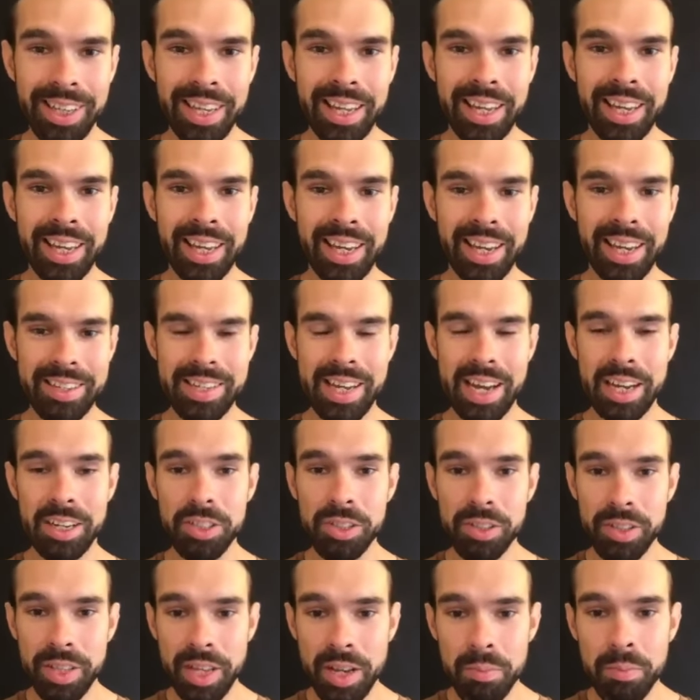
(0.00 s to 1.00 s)
It's
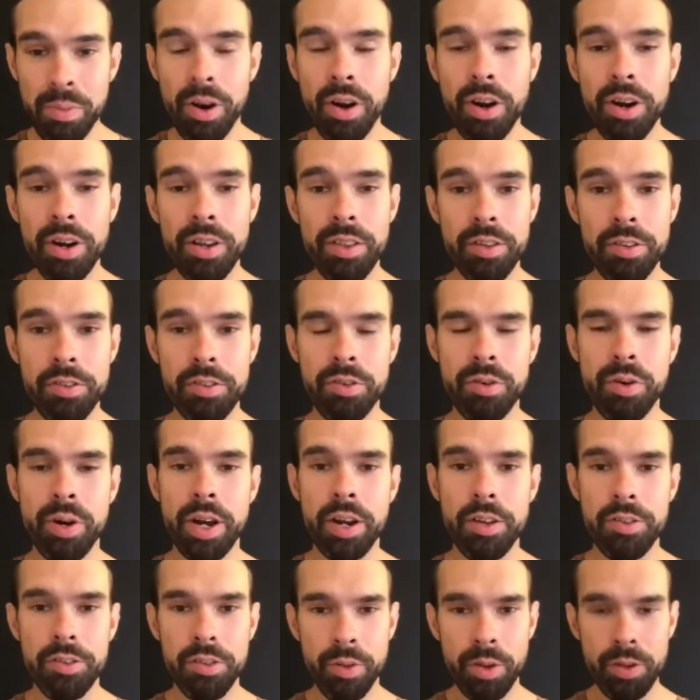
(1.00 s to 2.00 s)
actually a part of the story.
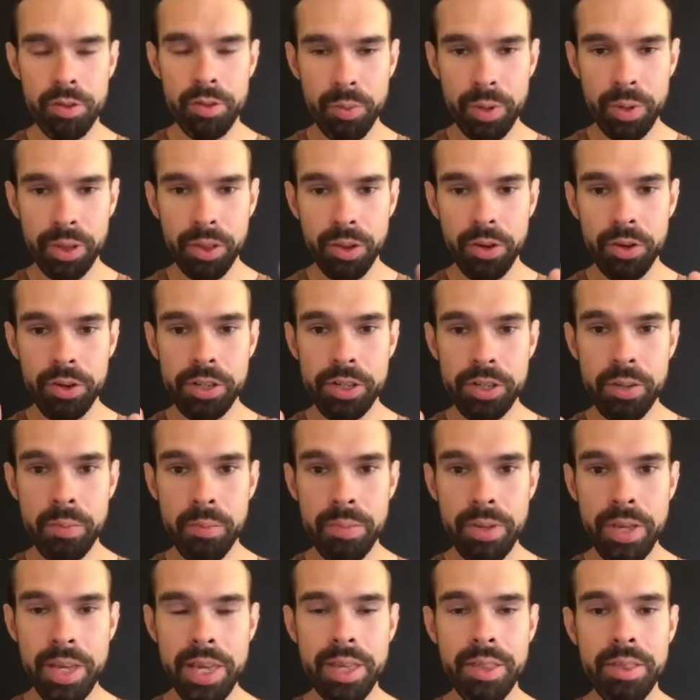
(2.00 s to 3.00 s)
And so as we learn to
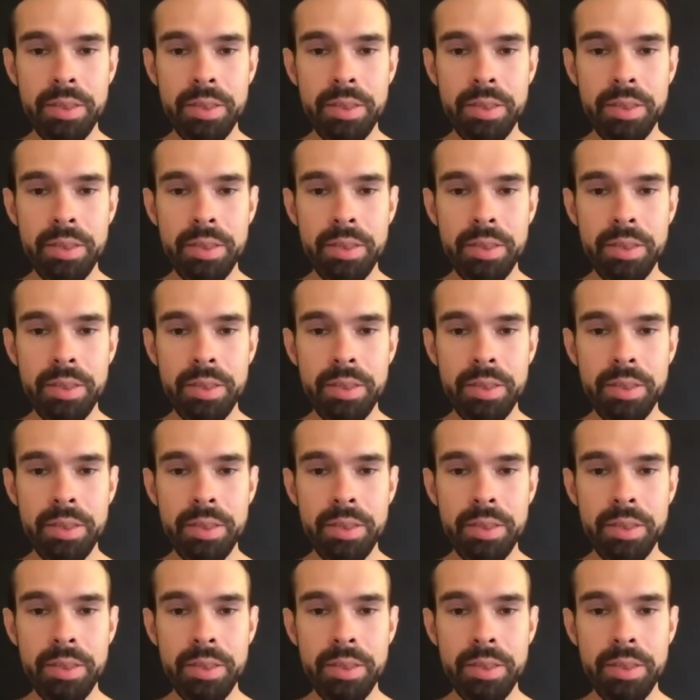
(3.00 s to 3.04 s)
be,